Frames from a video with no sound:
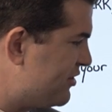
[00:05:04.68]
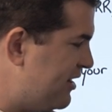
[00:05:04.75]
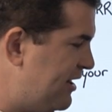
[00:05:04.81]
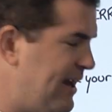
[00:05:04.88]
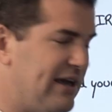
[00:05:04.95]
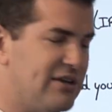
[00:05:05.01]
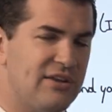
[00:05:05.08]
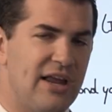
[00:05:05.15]
to the
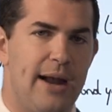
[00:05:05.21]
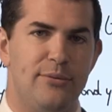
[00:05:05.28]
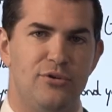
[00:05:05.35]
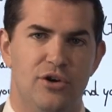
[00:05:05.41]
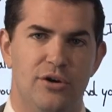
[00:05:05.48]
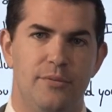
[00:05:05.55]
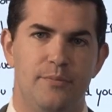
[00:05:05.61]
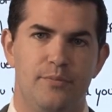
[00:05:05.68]
next
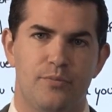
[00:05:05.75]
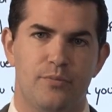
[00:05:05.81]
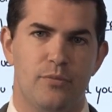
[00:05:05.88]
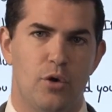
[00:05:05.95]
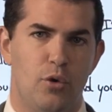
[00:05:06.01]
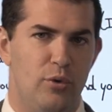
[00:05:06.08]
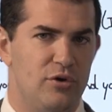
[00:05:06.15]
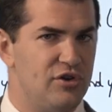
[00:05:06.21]
option,
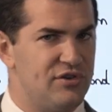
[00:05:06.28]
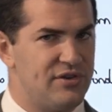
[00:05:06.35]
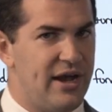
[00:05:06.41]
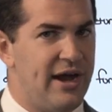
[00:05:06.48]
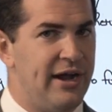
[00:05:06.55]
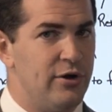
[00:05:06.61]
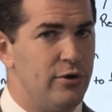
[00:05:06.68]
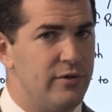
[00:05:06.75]
which is the
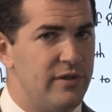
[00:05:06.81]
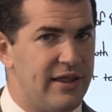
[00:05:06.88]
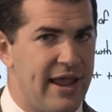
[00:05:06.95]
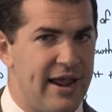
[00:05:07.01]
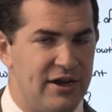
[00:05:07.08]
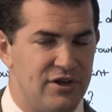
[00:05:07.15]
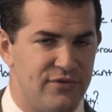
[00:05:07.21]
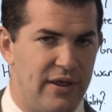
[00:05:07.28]
high early
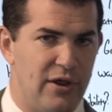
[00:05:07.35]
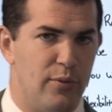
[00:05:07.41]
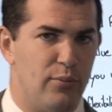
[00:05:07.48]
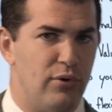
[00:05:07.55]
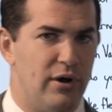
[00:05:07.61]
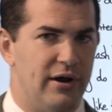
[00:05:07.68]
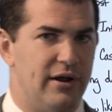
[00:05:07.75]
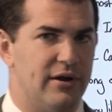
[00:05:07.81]
cash value
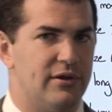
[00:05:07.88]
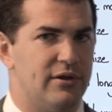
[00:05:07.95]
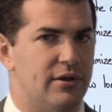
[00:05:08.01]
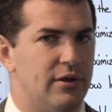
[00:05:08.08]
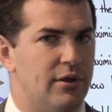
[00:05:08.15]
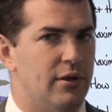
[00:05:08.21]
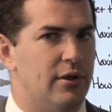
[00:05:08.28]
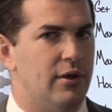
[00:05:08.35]
product.
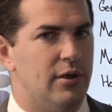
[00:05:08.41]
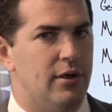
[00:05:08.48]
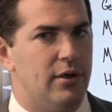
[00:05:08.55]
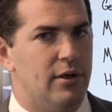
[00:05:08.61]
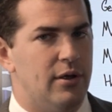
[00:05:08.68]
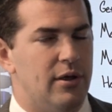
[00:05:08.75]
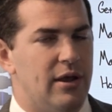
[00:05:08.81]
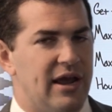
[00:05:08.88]

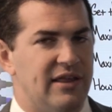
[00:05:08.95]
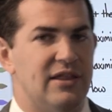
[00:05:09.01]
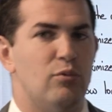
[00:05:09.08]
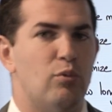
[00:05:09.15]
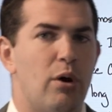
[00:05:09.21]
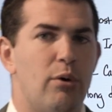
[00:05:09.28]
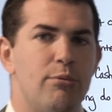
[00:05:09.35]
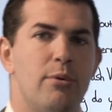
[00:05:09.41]
And
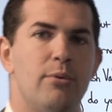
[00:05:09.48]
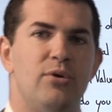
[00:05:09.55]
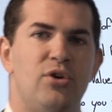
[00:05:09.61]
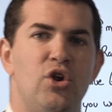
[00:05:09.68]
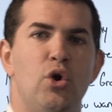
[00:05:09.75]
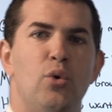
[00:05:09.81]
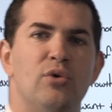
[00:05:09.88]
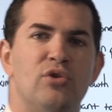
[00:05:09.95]
then what we would
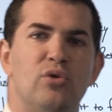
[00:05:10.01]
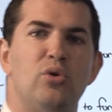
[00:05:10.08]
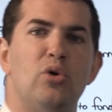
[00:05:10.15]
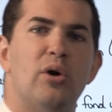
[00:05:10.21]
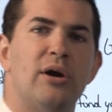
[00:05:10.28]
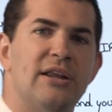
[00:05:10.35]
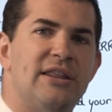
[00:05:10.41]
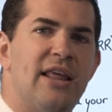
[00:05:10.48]
do is
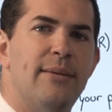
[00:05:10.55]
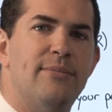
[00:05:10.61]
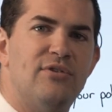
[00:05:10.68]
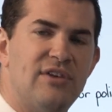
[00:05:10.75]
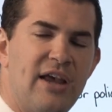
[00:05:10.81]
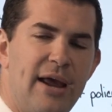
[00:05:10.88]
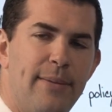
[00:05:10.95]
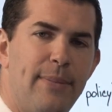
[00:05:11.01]
look at them
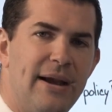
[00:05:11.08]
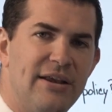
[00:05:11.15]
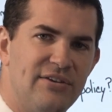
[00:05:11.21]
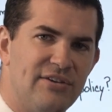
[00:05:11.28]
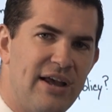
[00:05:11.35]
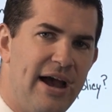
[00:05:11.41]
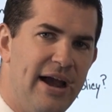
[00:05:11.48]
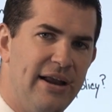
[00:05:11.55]
side by
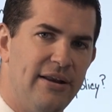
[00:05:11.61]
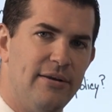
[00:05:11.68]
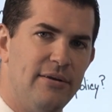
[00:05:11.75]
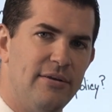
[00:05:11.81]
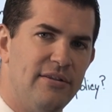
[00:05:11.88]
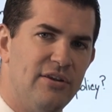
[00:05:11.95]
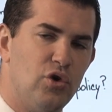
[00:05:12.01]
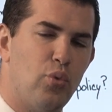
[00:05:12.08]
side.
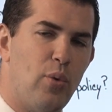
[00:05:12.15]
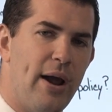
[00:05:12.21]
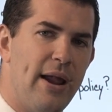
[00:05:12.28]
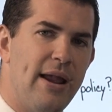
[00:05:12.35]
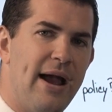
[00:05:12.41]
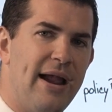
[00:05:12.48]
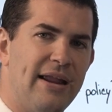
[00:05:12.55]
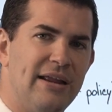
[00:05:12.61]
This
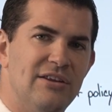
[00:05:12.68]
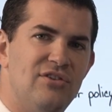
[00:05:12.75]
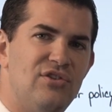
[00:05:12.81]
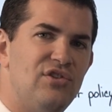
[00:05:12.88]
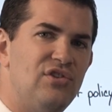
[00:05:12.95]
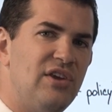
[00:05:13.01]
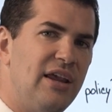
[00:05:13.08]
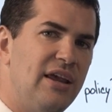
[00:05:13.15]
way, I can
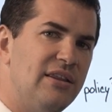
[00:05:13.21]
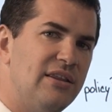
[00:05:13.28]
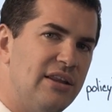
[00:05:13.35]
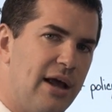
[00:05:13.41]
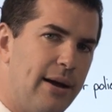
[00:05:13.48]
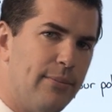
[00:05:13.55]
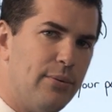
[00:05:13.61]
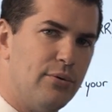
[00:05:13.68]
see the
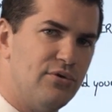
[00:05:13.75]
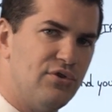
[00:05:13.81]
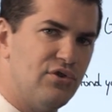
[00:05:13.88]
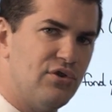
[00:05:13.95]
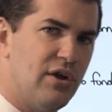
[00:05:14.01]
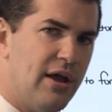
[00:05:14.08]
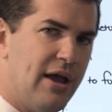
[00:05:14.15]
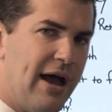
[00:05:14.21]

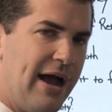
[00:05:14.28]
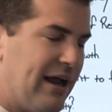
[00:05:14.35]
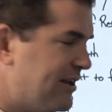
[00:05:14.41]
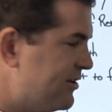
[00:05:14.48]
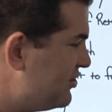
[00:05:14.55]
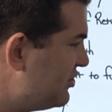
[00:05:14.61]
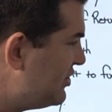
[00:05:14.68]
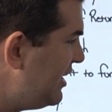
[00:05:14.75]
numbers, I
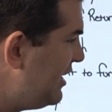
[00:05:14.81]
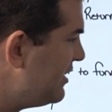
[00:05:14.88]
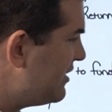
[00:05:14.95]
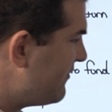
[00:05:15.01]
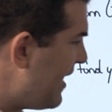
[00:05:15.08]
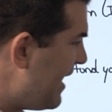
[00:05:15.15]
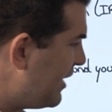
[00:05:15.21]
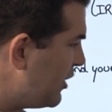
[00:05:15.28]
can see the
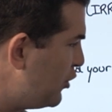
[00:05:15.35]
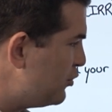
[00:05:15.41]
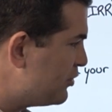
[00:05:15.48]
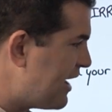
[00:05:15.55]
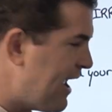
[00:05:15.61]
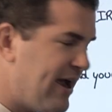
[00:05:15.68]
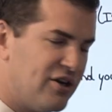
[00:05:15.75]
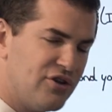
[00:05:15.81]
values,
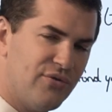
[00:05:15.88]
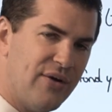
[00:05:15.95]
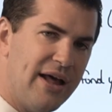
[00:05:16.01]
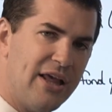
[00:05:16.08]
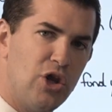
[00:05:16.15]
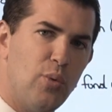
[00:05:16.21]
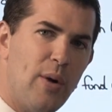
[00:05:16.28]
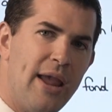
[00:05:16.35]
cash
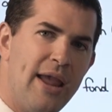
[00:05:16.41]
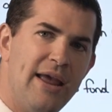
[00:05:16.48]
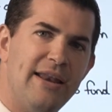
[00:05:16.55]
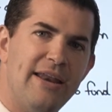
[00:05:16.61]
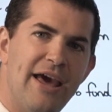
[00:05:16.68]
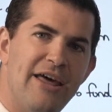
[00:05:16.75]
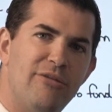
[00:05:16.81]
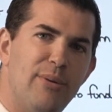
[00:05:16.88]
value
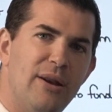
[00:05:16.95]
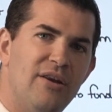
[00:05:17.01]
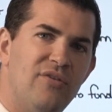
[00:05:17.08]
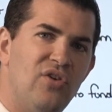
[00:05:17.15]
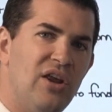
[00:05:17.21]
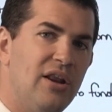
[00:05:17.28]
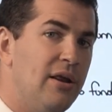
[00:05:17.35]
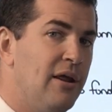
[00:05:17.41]
and death
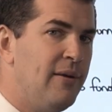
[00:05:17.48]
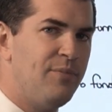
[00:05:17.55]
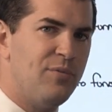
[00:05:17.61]
benefit,